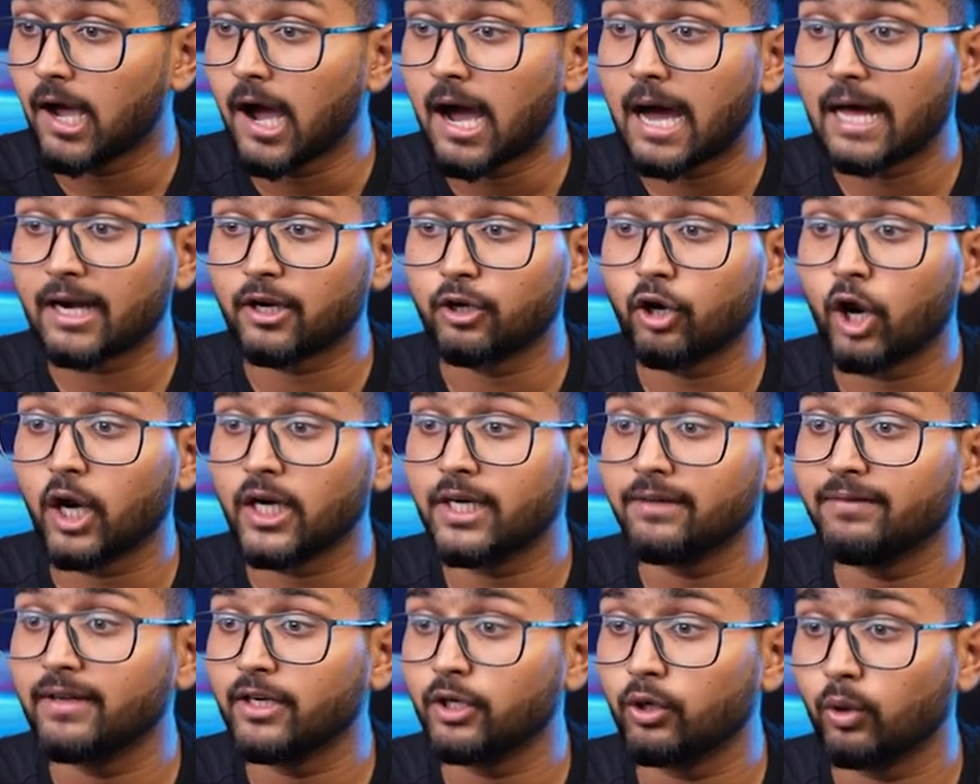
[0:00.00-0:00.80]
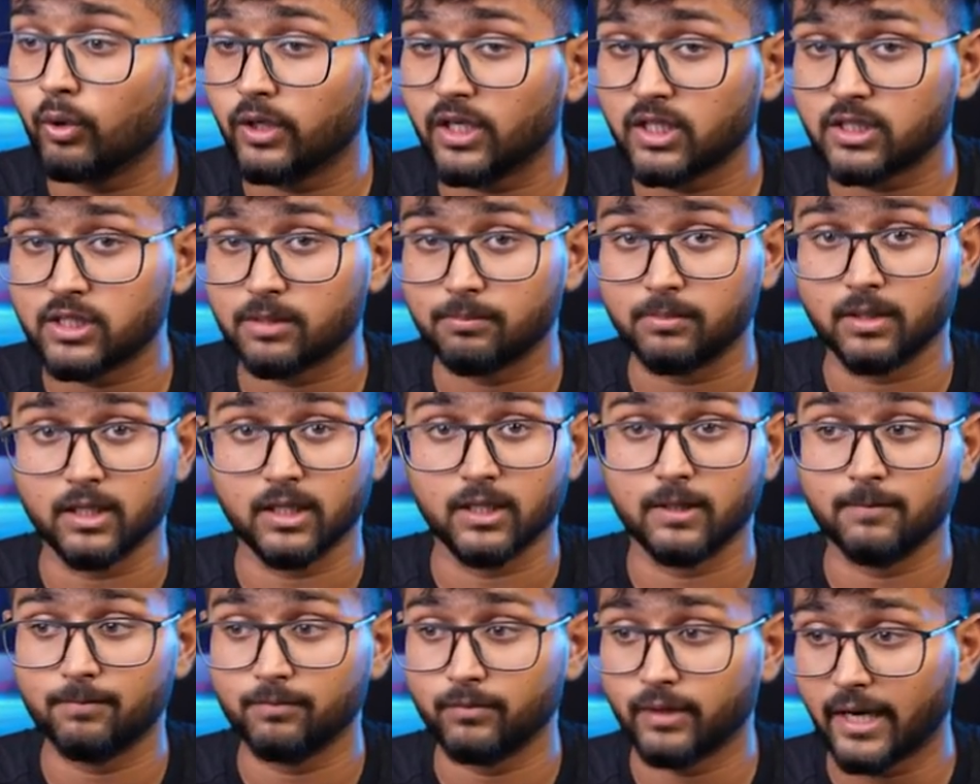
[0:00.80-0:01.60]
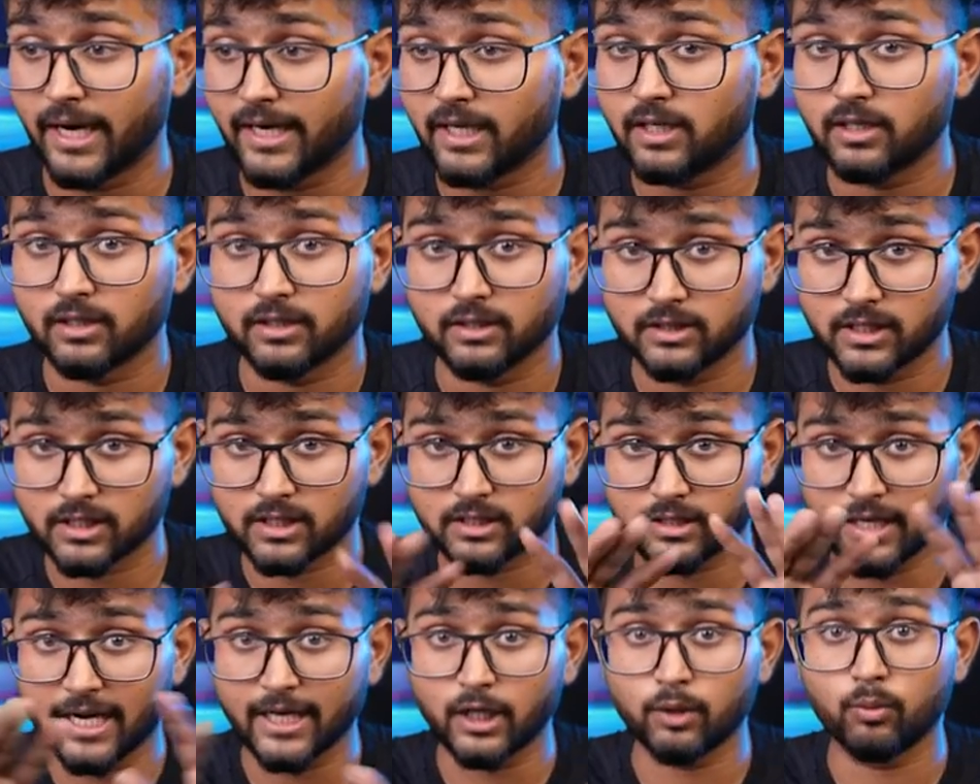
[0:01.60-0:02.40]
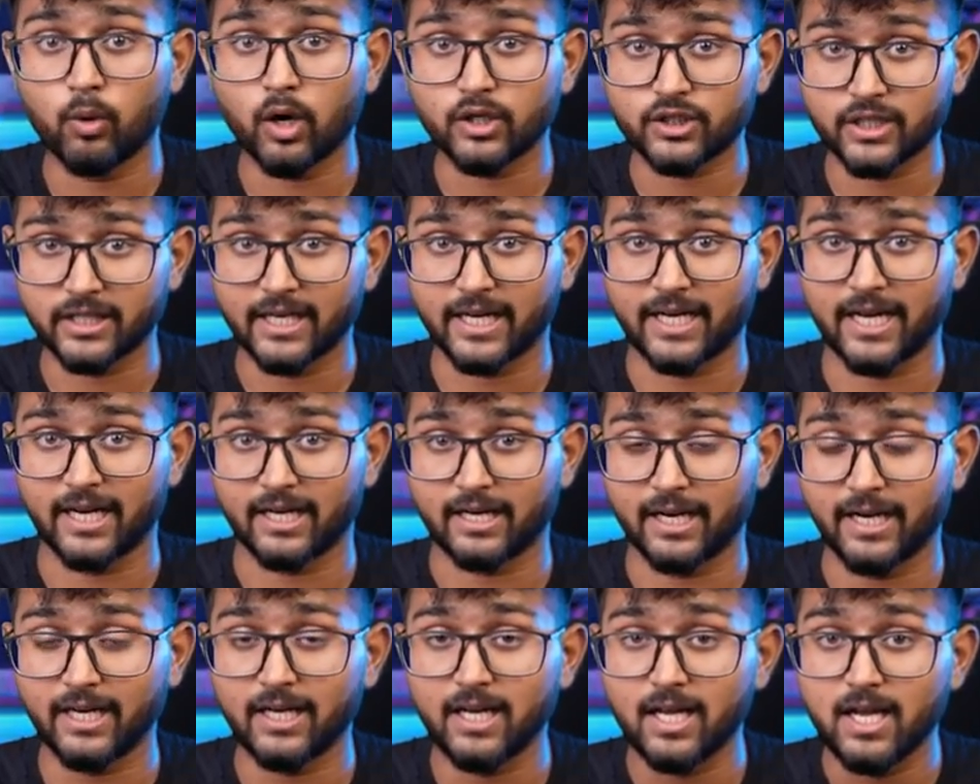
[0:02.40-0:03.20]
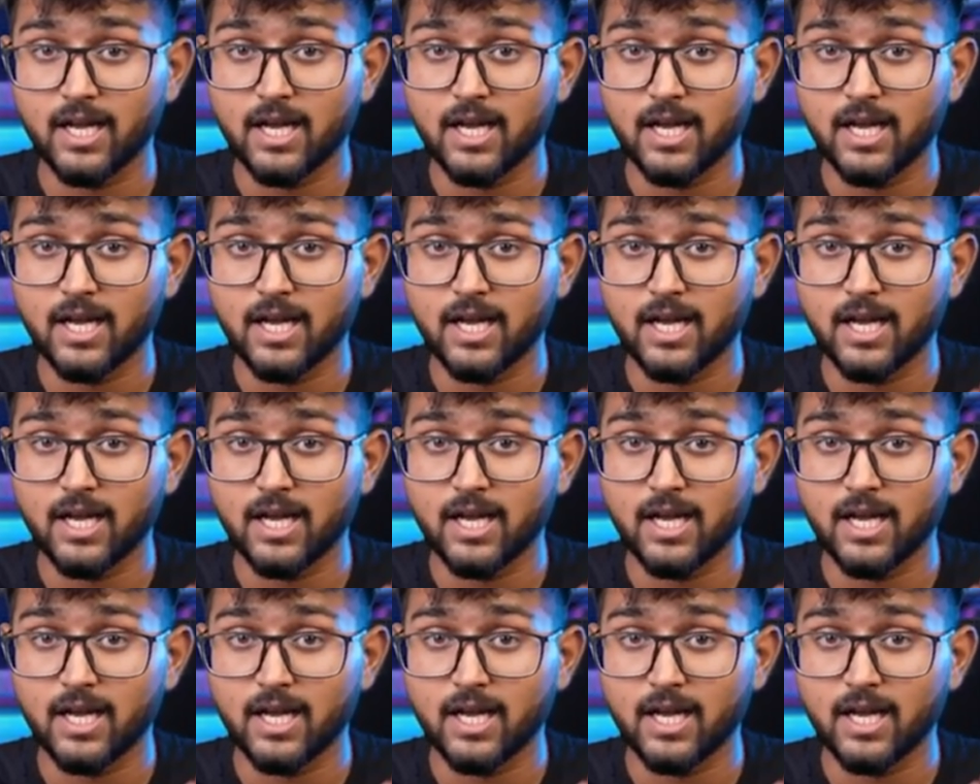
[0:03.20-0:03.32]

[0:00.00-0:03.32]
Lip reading: are not even noticeable, right? Just try to watch it again, right?